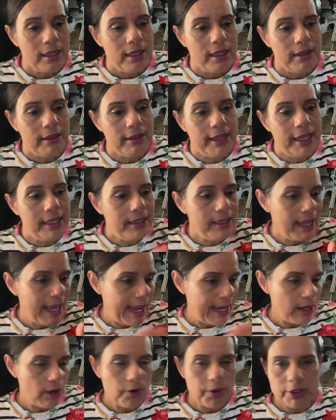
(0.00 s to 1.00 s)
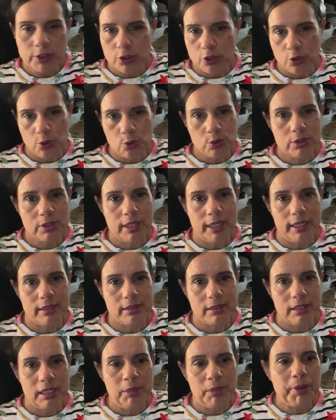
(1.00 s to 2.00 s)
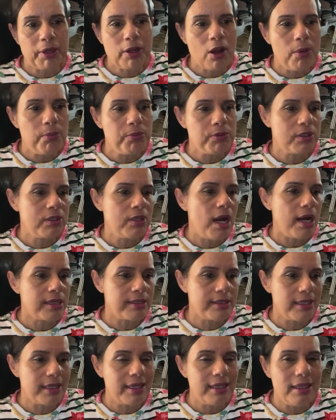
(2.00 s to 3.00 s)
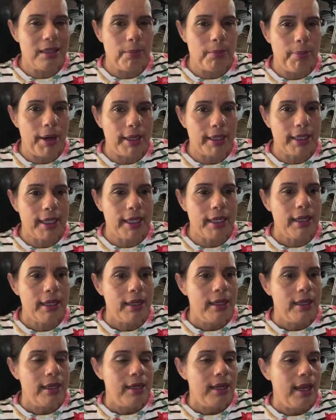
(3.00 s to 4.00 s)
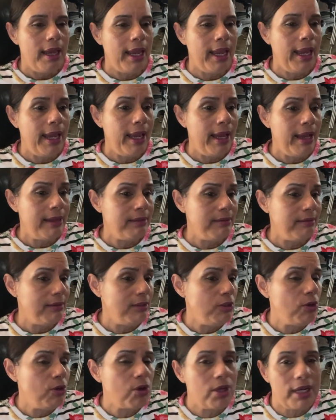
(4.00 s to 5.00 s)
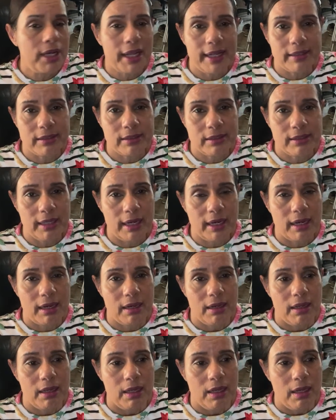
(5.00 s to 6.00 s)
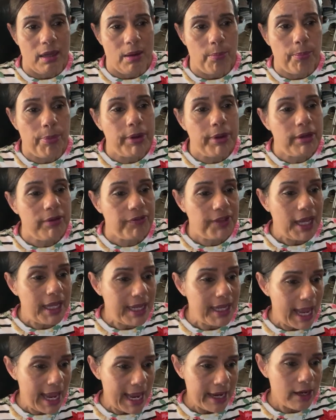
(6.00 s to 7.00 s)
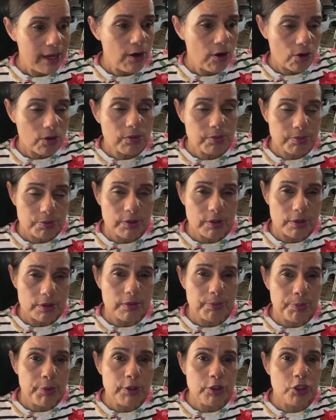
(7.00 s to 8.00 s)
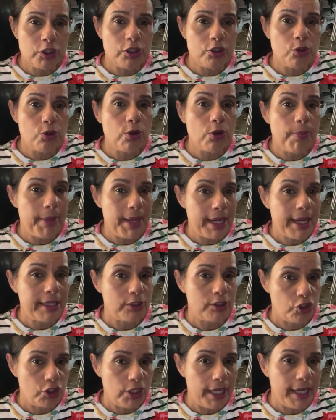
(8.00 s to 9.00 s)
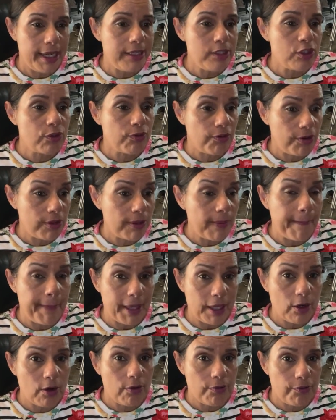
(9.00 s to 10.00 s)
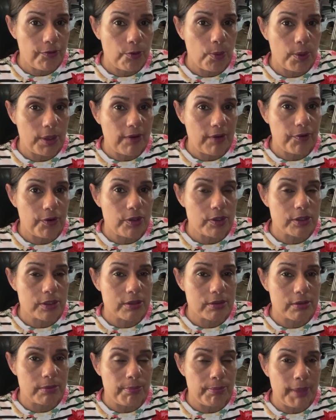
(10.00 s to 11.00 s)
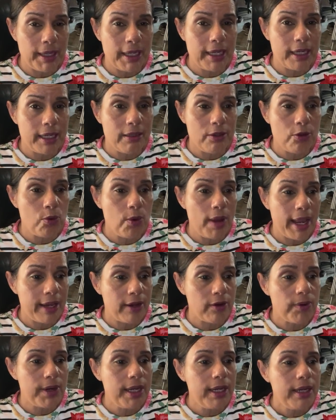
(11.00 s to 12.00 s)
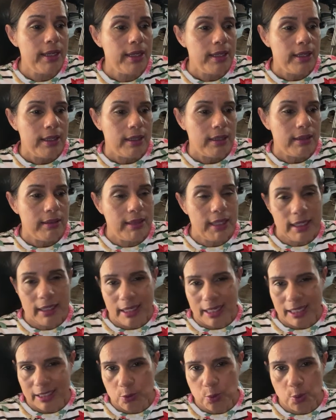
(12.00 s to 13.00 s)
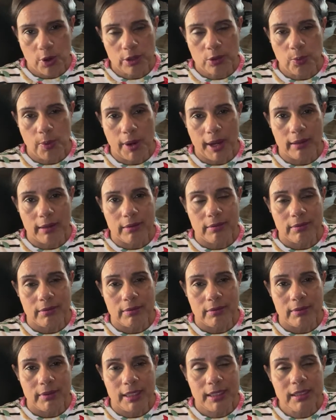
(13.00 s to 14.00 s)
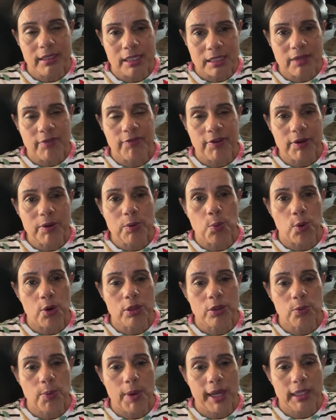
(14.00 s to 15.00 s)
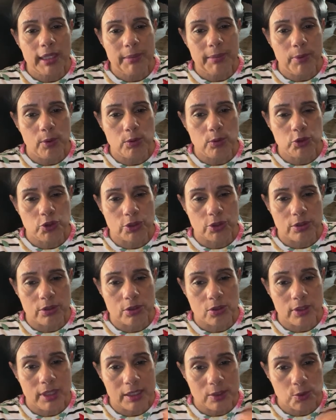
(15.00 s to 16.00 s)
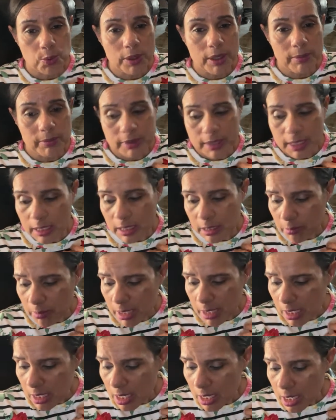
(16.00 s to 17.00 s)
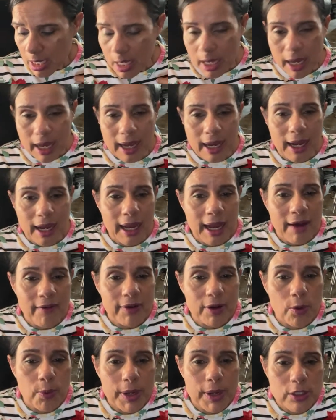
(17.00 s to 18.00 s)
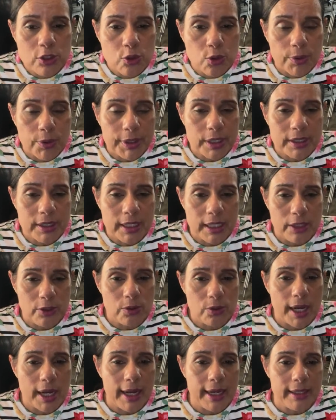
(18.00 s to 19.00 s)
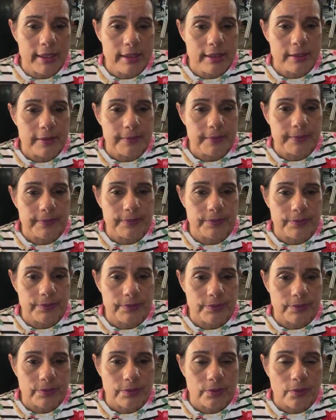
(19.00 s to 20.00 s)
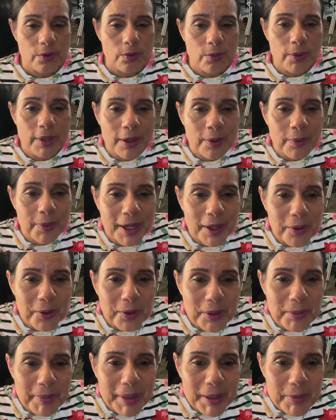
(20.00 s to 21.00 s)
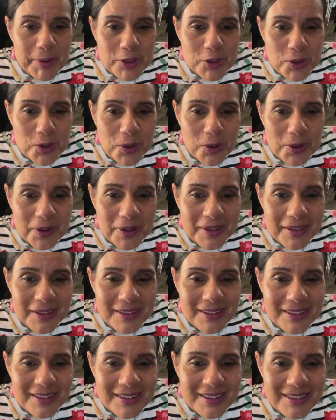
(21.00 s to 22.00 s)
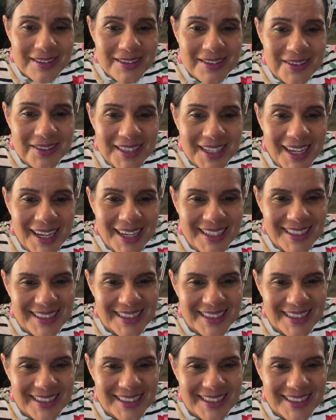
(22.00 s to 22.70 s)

then the anger is useless. It becomes toxic in the body and you're going to get sick. But if that anger pushes you to make a change for the better for whatever is making you angry, then it's worthwhile. That it's a very worthwhile emotion. So that's what I'm telling me. I have a quick story to tell you guys when I go to bed with Joe. To that.